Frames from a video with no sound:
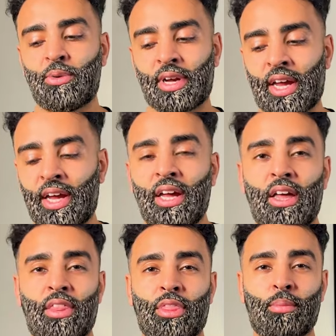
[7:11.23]
will
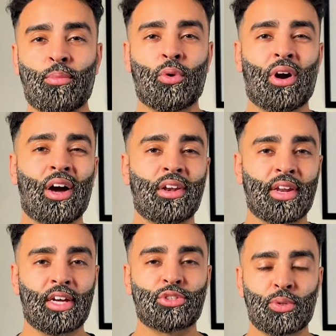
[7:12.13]
get, the more
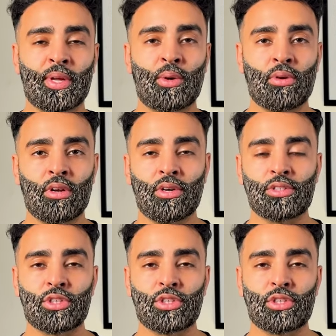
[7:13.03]
unnatural it will look.